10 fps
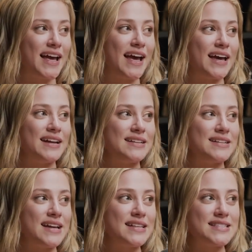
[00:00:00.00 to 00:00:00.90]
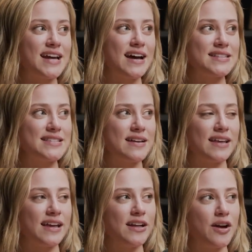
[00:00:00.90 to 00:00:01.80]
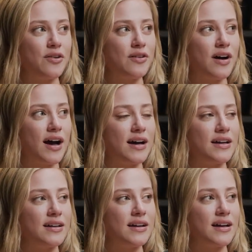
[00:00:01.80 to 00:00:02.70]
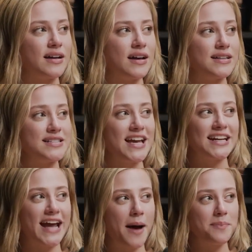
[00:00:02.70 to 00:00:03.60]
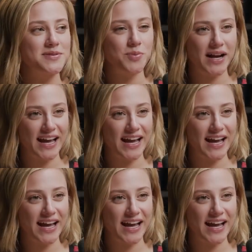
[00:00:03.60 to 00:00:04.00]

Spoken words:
And it's not so, I take naps when